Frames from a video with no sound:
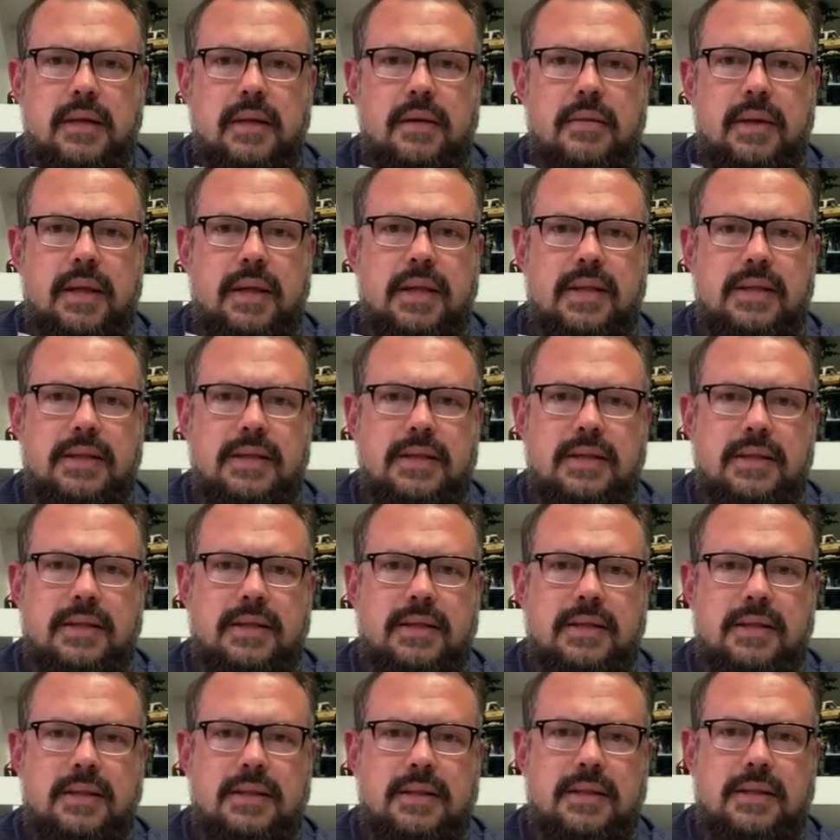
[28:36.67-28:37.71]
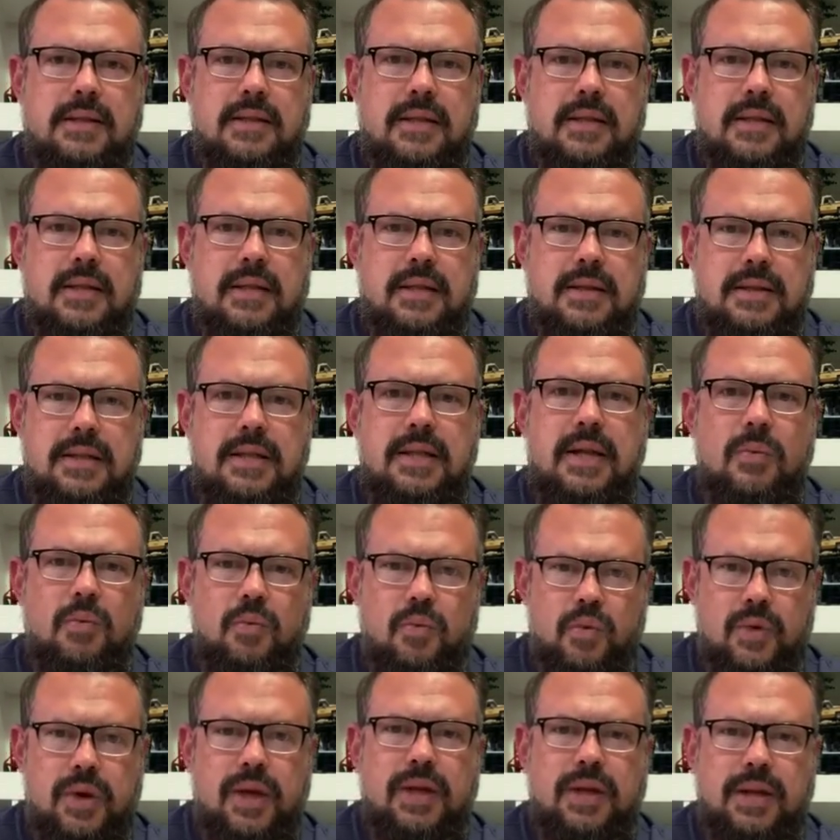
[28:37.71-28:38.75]
I mean, this is a
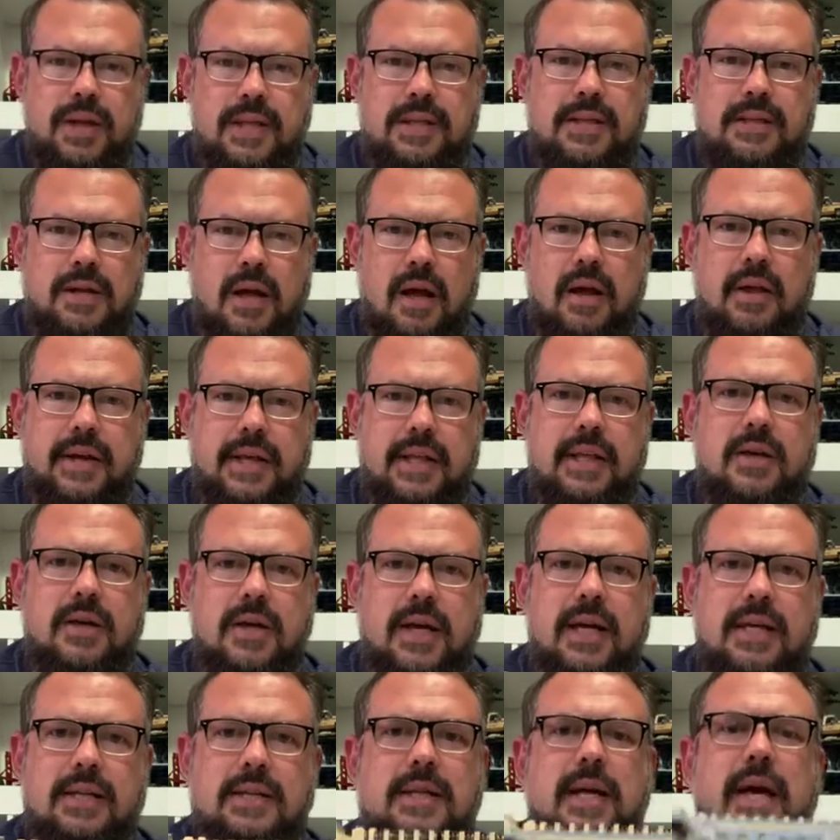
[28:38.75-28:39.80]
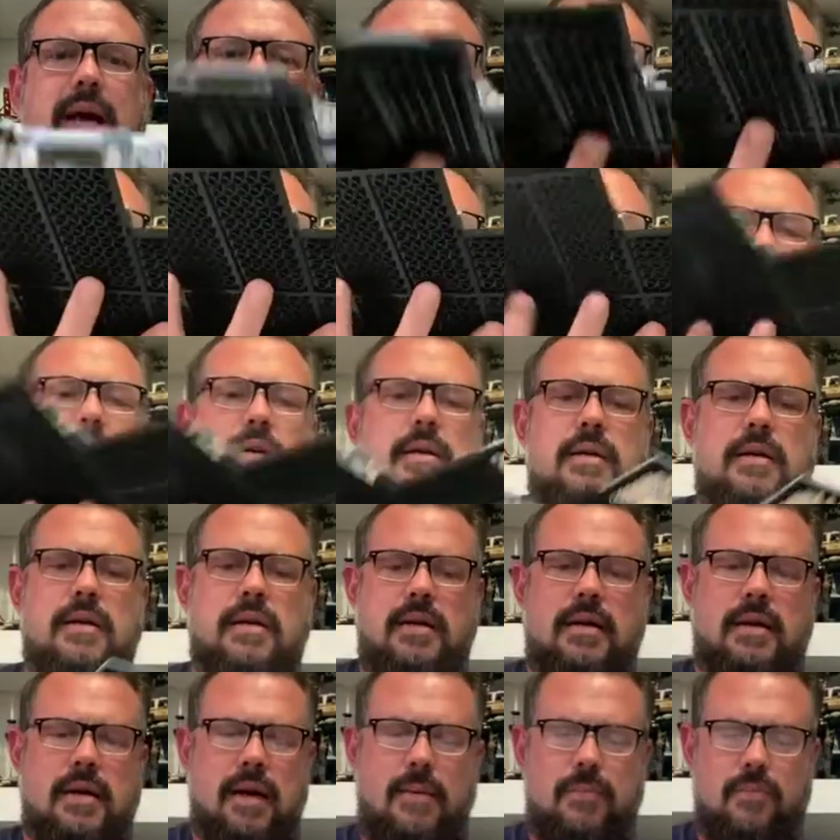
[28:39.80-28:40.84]
really solid looking set.
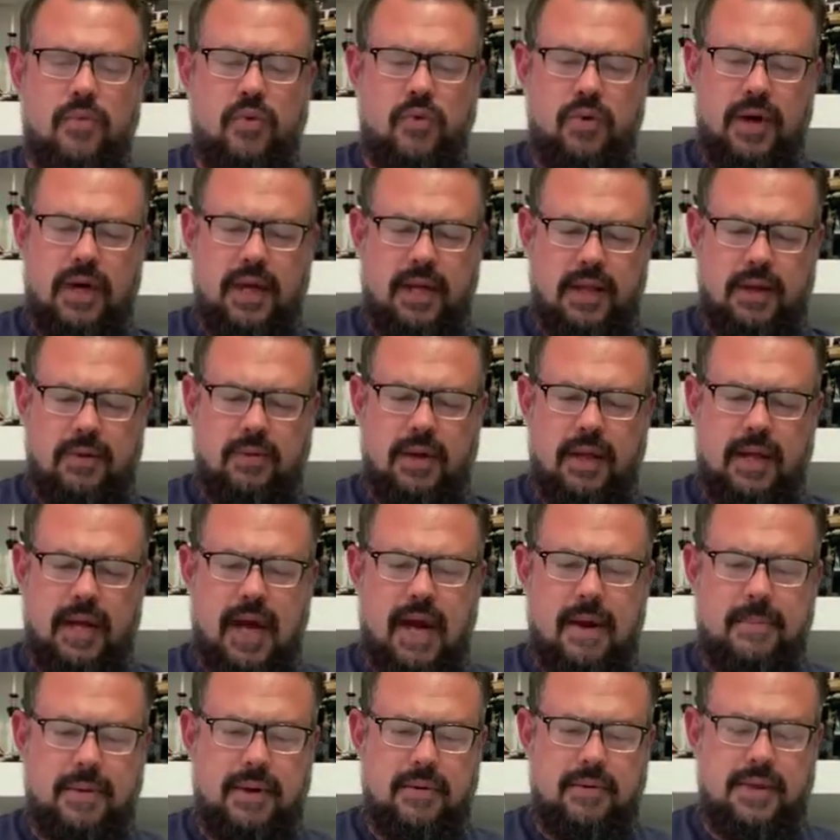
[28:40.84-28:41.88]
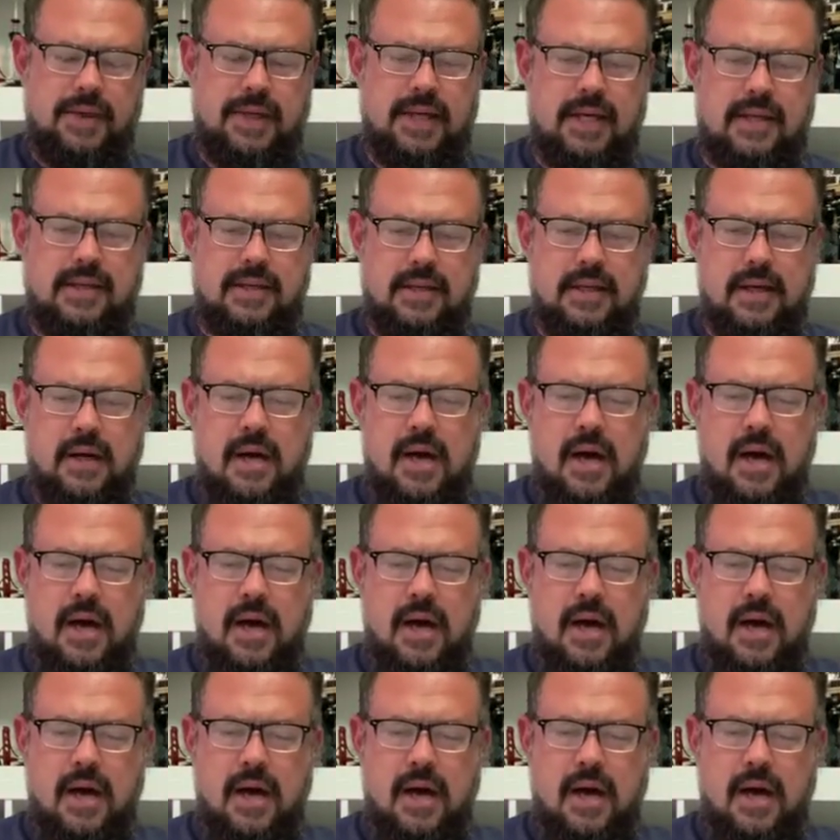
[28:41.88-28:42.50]
I'm really, really happy with this.